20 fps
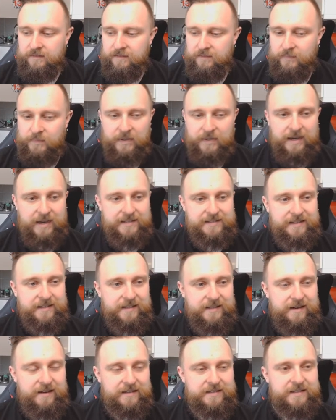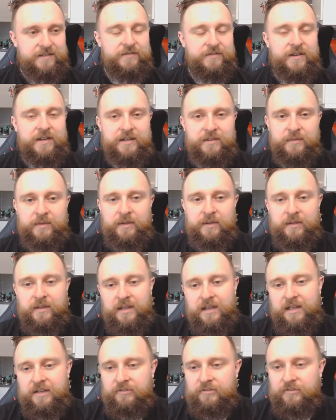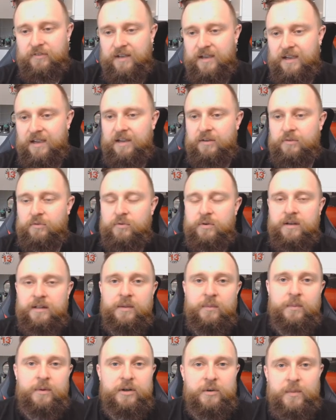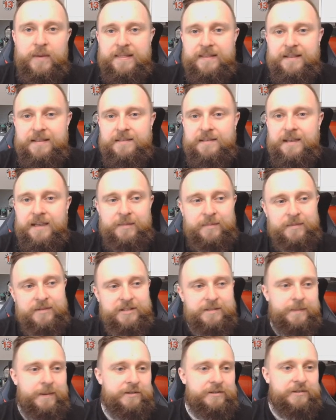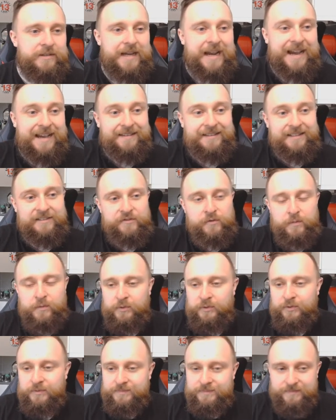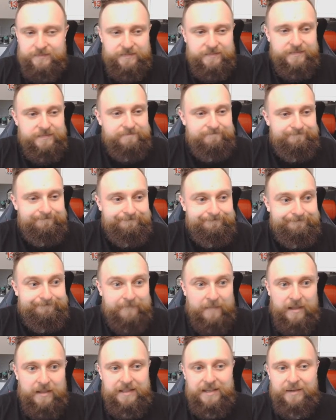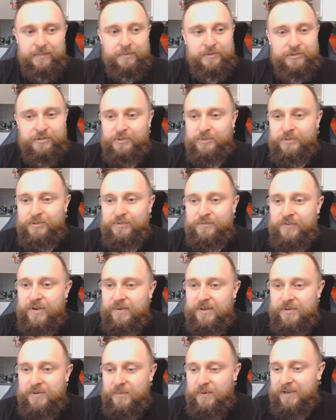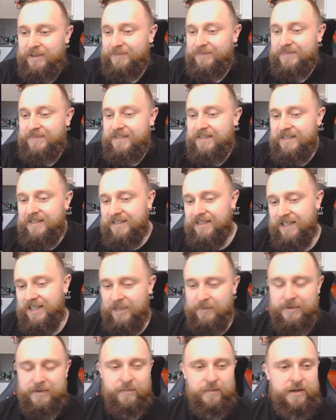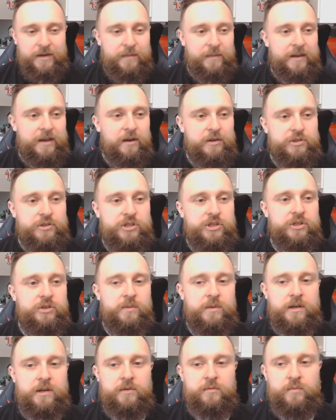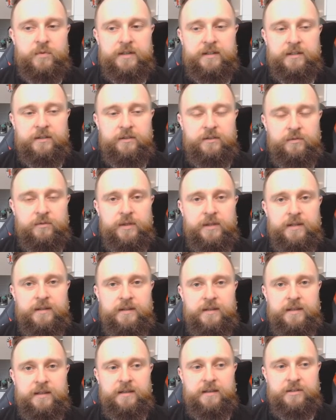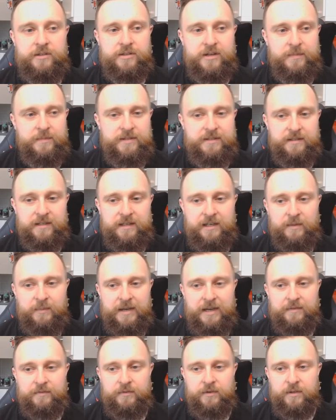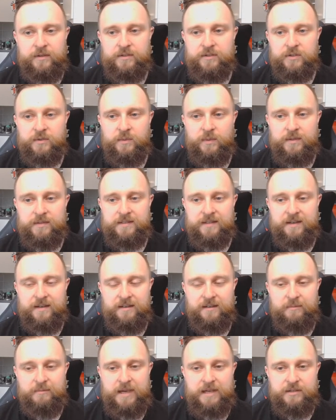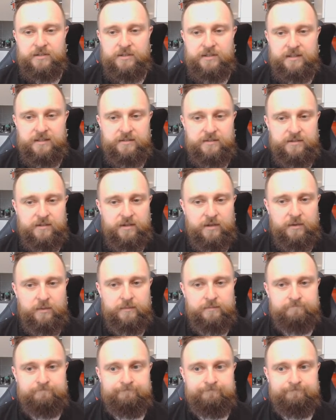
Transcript: But as a United fan in real life, I really want to win this game, especially at Liverpool. That would do us very well. I mean, we are due a really good run in the Champions League, and we have got the squad to kind of match it, so